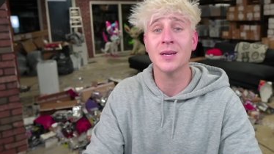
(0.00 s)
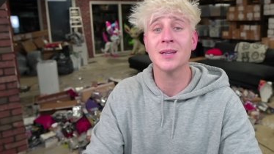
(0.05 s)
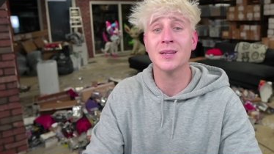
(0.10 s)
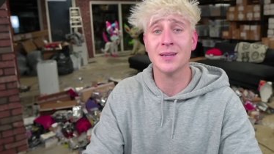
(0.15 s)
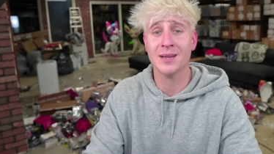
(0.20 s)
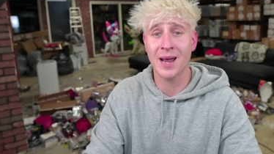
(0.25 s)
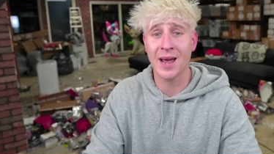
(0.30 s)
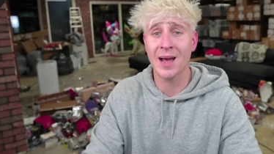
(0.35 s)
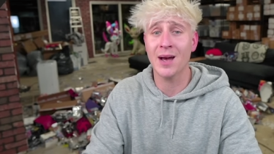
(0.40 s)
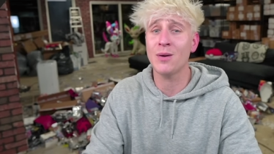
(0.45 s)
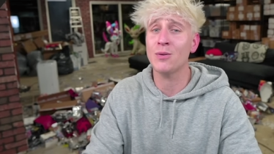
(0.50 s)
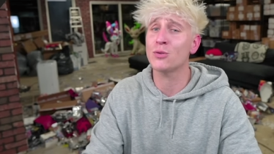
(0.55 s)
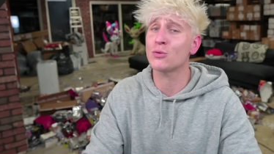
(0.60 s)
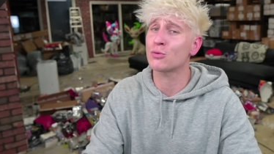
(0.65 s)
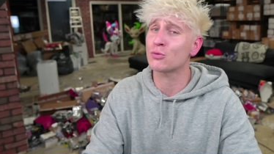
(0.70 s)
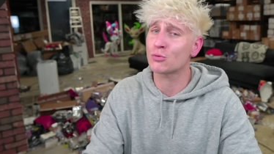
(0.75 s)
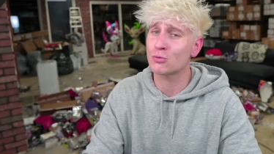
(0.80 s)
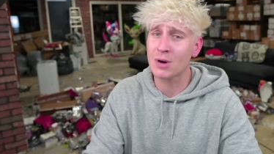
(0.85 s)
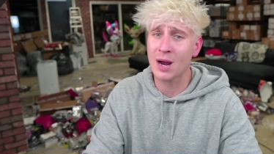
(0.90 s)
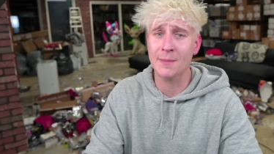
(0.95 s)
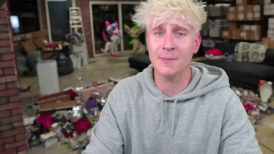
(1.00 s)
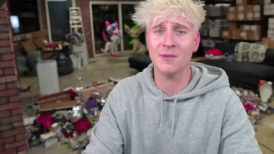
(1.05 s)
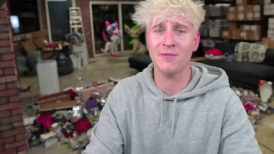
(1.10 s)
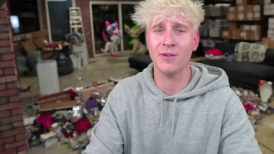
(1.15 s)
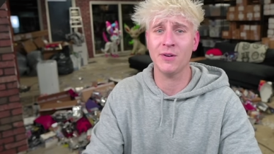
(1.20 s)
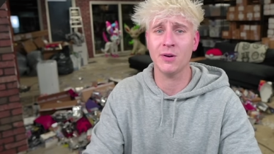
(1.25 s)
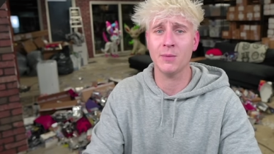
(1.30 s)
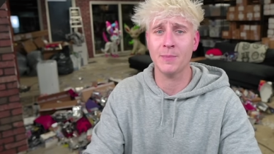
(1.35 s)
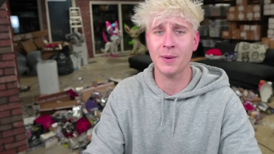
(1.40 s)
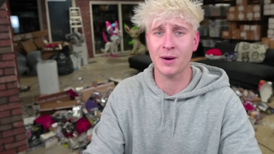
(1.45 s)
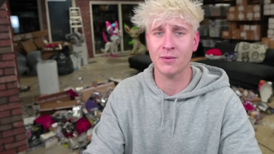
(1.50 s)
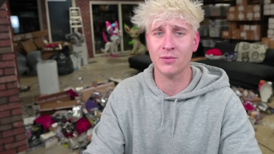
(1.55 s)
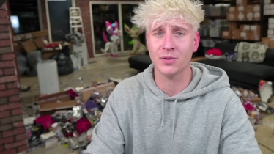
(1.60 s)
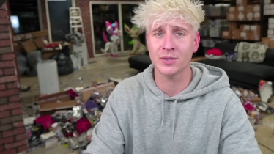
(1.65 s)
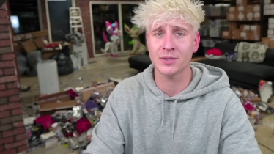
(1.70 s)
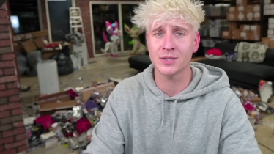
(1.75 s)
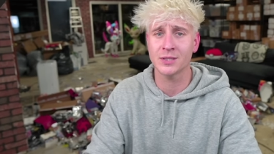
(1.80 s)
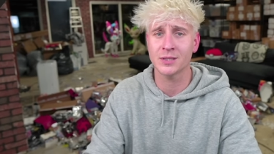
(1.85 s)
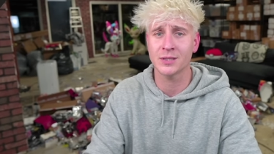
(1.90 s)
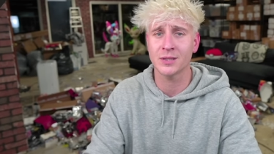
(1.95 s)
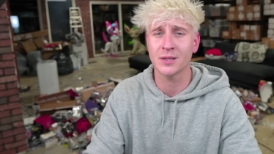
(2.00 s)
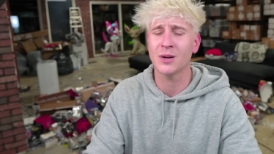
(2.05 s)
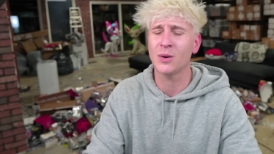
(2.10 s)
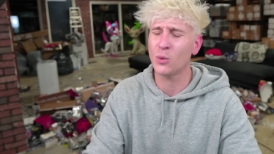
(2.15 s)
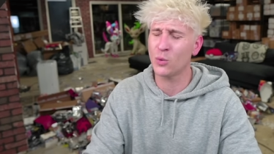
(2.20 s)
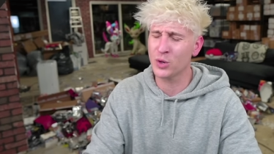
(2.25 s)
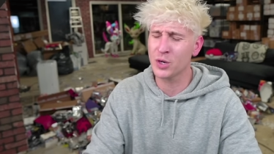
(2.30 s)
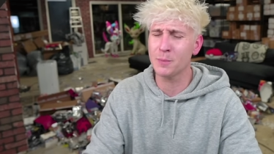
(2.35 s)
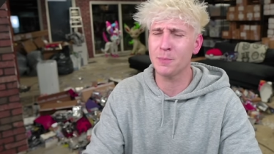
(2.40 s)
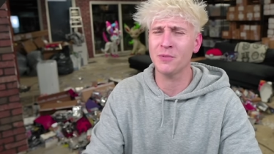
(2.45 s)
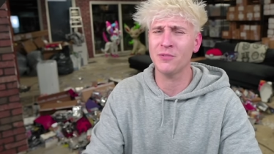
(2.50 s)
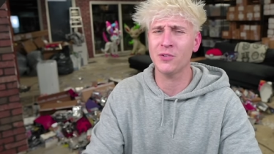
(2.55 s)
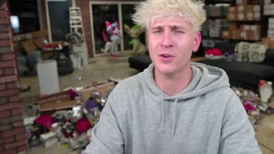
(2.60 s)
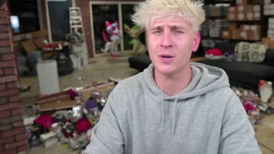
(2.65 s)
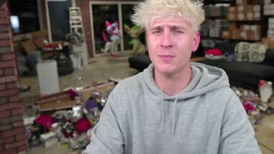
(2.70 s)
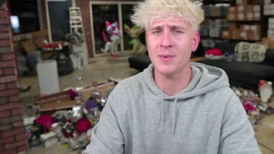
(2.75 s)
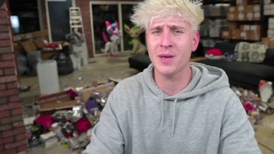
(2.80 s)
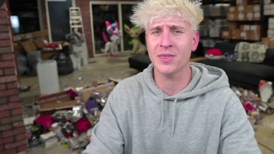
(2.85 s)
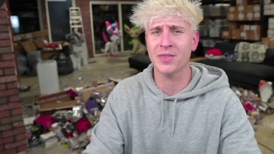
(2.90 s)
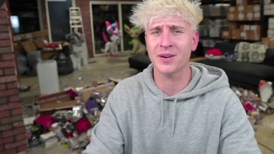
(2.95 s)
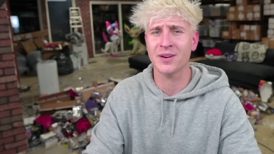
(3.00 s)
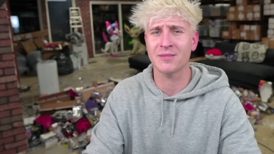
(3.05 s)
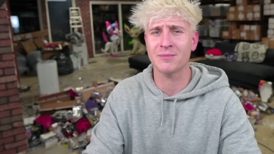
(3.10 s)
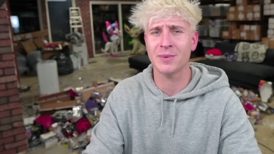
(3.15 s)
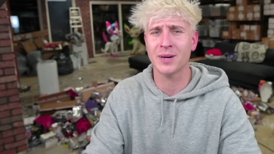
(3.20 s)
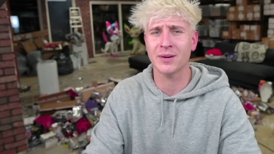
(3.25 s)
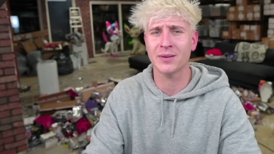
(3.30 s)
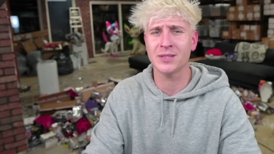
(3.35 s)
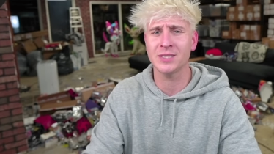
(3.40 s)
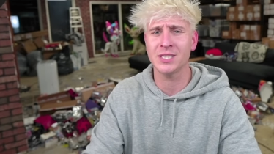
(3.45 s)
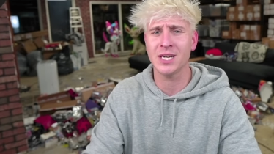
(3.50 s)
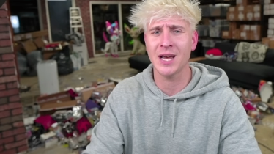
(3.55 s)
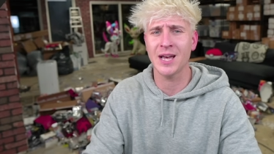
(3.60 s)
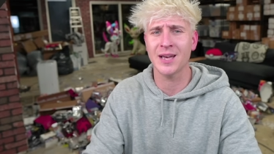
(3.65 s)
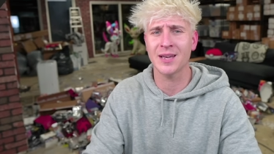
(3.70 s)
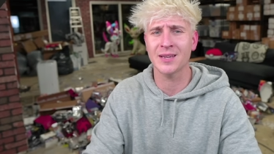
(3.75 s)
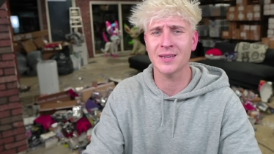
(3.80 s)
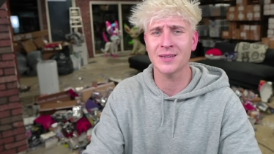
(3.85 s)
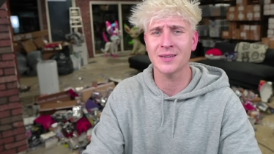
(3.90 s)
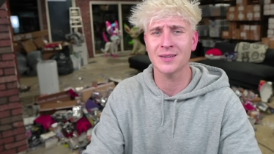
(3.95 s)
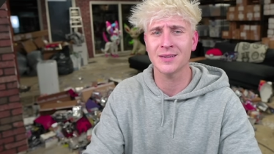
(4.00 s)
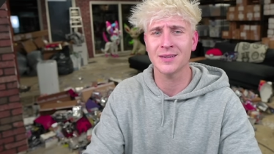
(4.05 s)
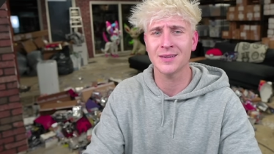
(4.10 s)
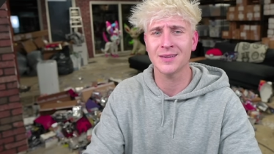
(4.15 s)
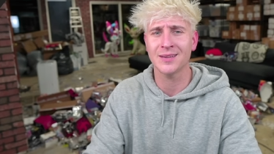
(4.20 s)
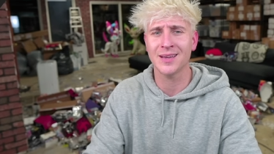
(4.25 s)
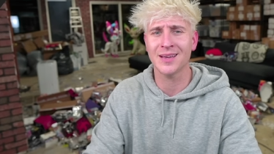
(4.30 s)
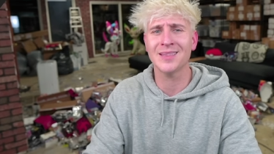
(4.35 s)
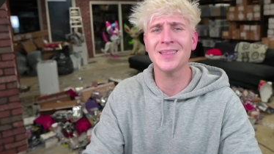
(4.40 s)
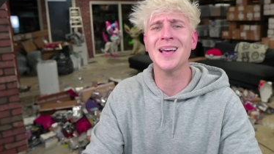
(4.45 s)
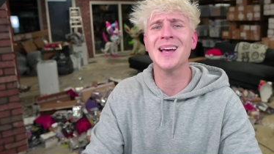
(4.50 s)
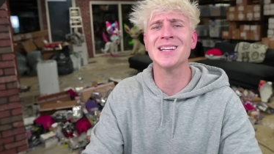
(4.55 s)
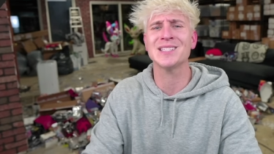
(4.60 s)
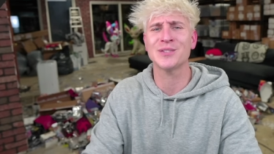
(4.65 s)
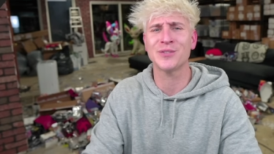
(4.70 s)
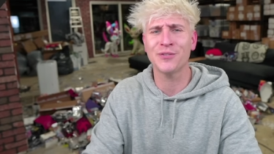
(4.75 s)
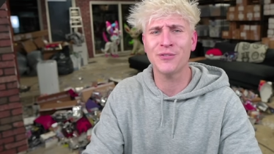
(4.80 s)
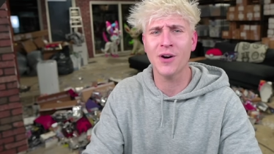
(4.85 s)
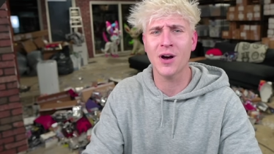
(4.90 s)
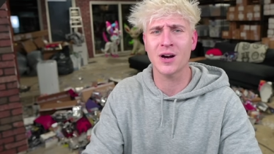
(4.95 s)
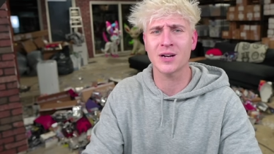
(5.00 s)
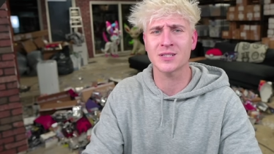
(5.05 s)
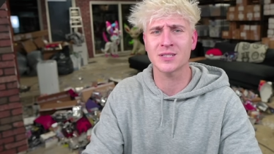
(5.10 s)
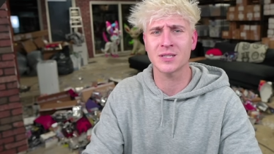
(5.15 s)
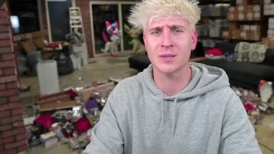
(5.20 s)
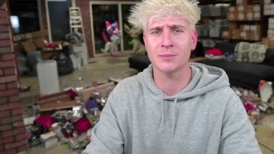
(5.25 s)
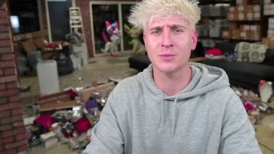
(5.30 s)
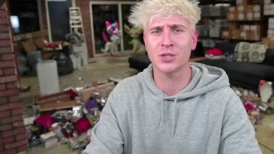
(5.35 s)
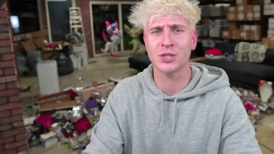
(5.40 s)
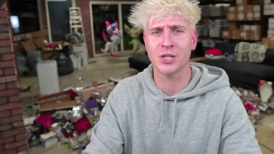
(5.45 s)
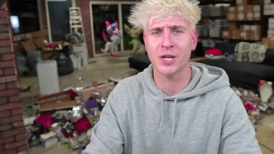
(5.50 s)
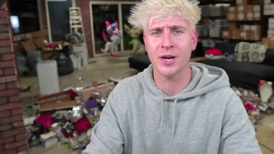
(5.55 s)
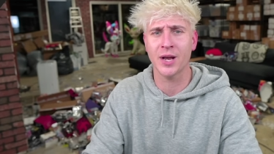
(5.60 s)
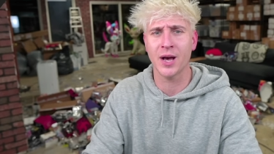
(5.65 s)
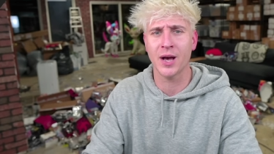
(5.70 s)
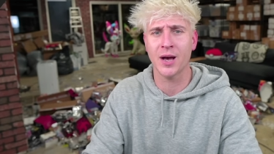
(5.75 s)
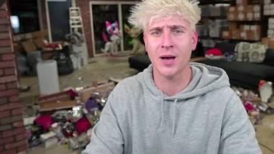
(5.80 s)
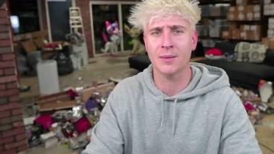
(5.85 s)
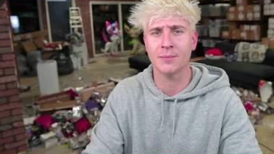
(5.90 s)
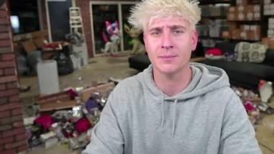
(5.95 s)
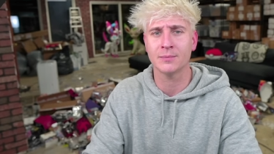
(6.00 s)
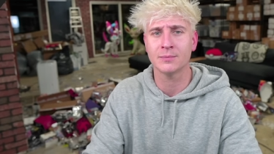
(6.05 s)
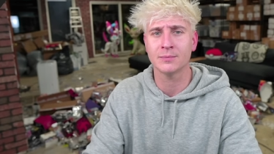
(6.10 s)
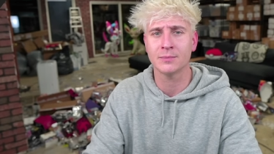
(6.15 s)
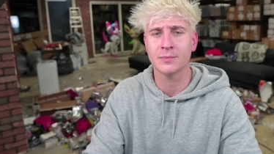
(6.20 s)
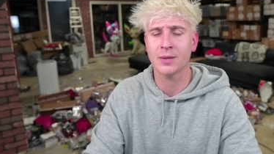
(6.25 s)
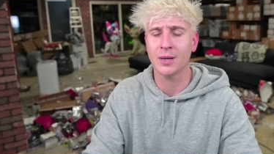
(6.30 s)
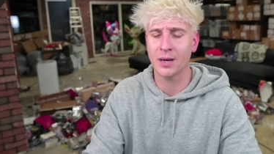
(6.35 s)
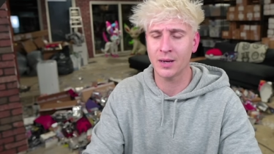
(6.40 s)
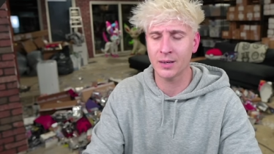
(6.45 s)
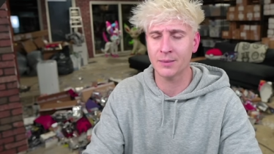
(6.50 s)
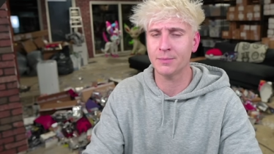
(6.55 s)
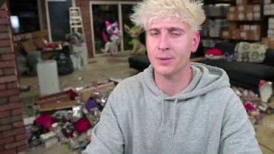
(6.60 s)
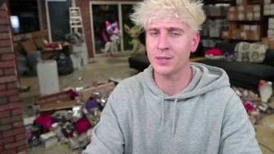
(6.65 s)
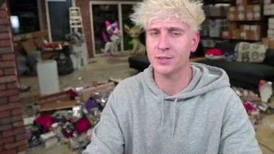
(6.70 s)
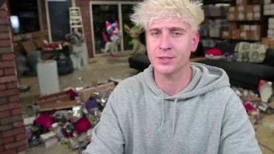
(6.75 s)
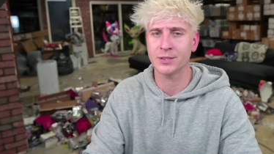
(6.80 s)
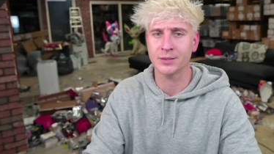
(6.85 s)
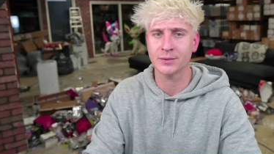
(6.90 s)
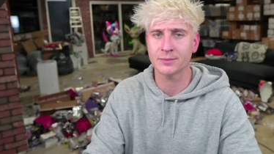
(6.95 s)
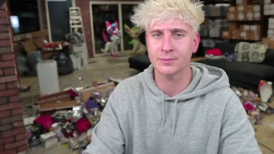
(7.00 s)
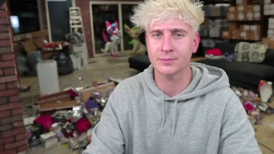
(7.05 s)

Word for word: Now grab your favorite beverage or your preferred method of Mary J and let's fuck some shit up on a budget.